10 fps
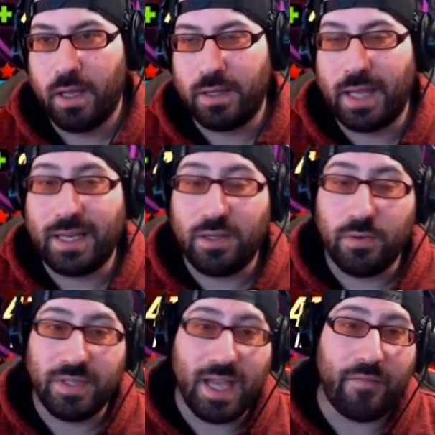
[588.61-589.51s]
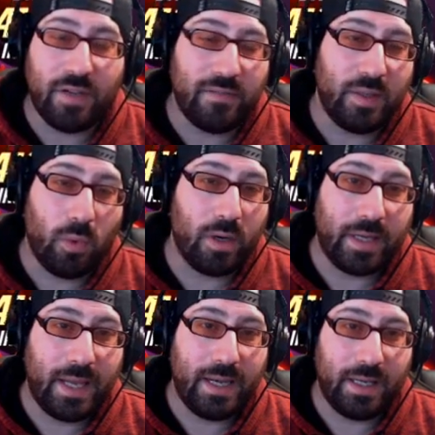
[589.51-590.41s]
they you definitely weren't
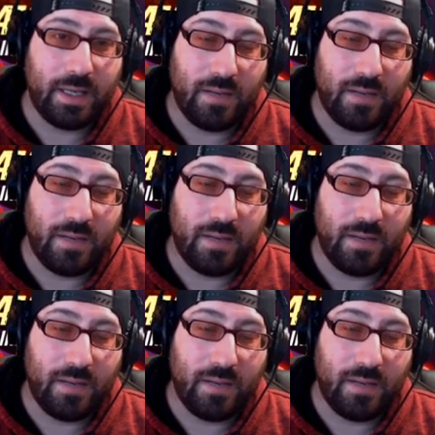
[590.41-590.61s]
getting